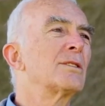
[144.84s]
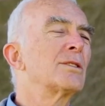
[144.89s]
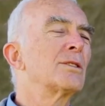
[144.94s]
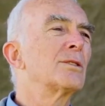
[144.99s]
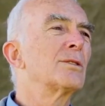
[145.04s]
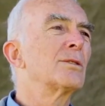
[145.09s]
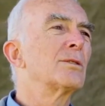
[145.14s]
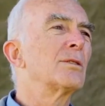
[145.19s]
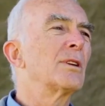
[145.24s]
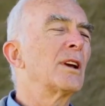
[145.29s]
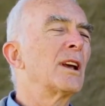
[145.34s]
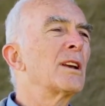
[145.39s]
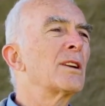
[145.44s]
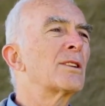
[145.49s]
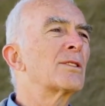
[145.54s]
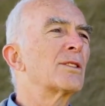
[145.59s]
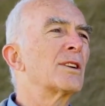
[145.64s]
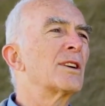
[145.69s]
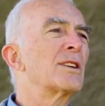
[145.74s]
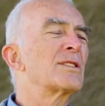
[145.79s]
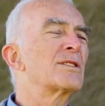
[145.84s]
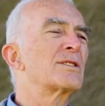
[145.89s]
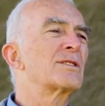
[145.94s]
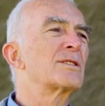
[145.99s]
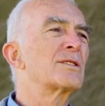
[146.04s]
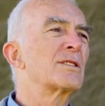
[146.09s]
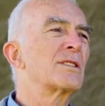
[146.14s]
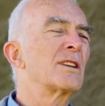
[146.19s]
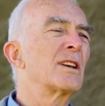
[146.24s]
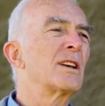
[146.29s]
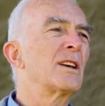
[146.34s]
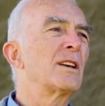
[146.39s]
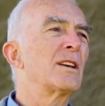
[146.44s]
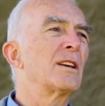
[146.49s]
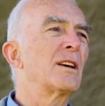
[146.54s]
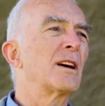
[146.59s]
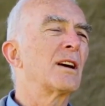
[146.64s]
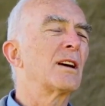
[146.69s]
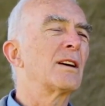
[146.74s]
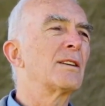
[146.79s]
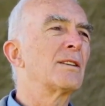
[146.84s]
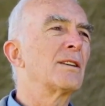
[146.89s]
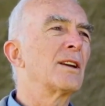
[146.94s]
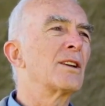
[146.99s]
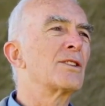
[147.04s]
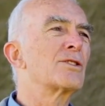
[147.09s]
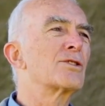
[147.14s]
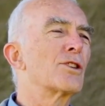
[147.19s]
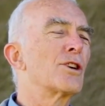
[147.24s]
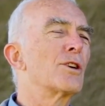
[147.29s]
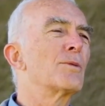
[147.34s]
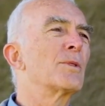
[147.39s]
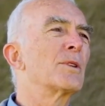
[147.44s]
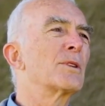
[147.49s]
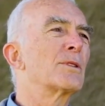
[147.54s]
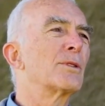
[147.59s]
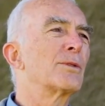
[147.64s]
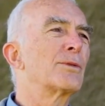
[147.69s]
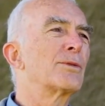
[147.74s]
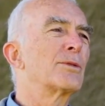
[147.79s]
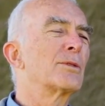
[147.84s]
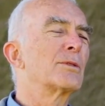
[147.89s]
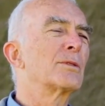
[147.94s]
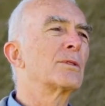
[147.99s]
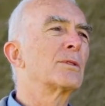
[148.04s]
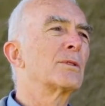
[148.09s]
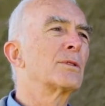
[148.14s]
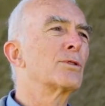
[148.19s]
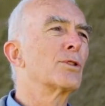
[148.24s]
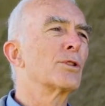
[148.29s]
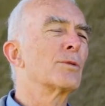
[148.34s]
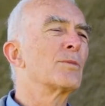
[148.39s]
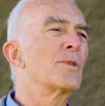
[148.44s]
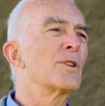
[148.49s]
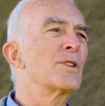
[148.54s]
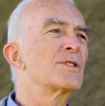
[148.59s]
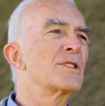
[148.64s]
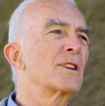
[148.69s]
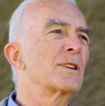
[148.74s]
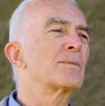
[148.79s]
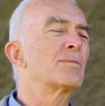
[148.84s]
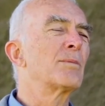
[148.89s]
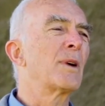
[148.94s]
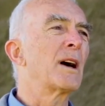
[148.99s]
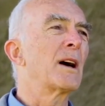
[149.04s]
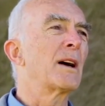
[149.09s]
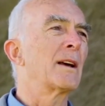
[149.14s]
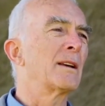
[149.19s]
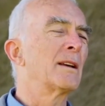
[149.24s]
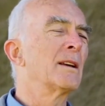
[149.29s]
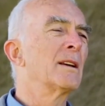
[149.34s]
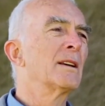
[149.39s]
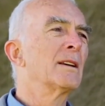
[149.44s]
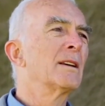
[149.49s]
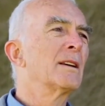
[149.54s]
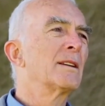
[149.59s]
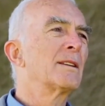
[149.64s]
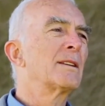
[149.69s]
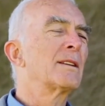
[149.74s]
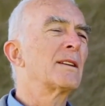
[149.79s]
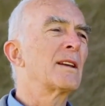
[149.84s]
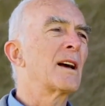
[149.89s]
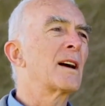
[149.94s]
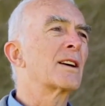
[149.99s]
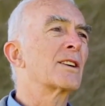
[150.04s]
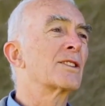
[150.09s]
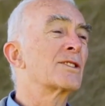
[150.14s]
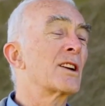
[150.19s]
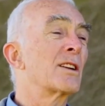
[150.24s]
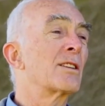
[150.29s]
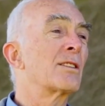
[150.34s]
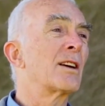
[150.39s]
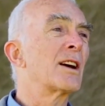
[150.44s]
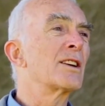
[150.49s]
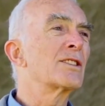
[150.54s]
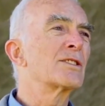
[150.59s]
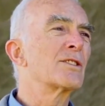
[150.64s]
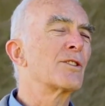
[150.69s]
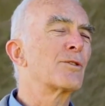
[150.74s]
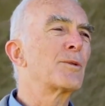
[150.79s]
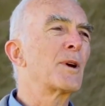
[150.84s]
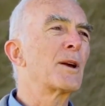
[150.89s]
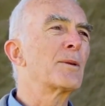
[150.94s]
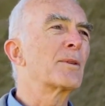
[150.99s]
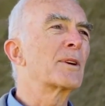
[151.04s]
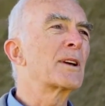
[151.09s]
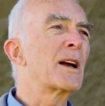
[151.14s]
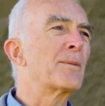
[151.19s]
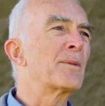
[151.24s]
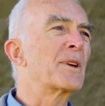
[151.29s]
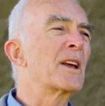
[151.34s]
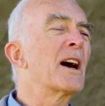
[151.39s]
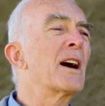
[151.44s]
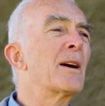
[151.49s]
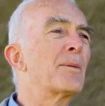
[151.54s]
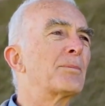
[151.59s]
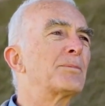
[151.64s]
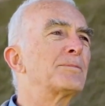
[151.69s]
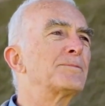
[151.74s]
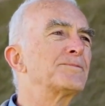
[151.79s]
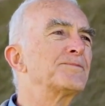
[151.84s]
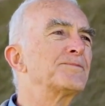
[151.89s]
to increase the enjoyment of good music by the younger generation of people coming up.